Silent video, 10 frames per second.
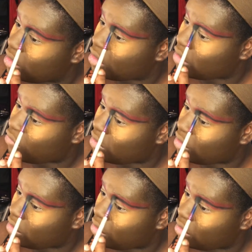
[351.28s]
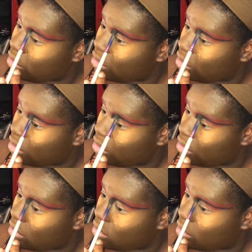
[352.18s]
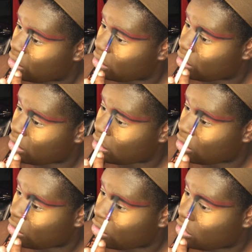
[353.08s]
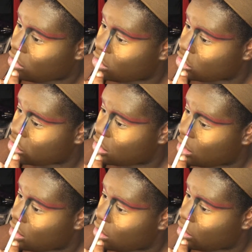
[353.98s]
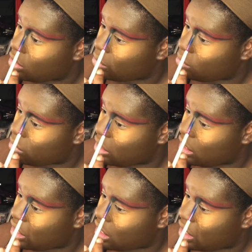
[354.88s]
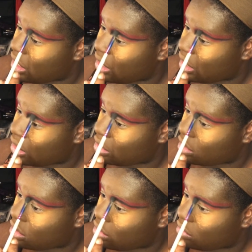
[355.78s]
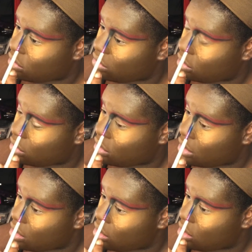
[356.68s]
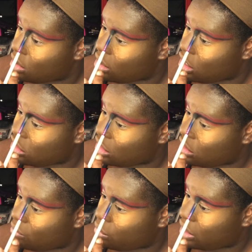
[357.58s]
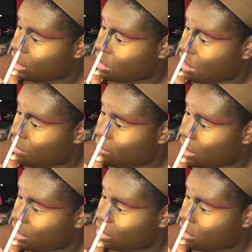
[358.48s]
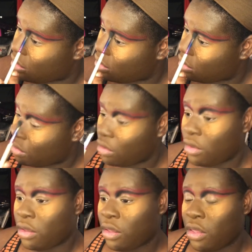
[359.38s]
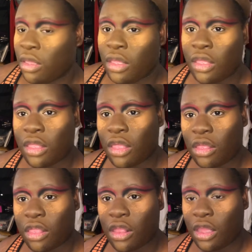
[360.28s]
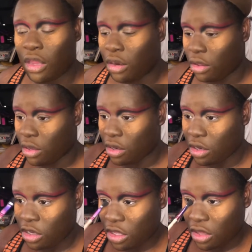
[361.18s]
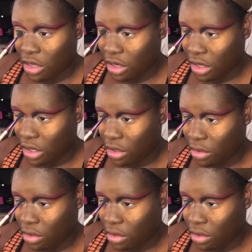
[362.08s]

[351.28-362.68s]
so it won't look like a harsh blending out line. So I just gonna blend it like right there. So see, so look, just like that.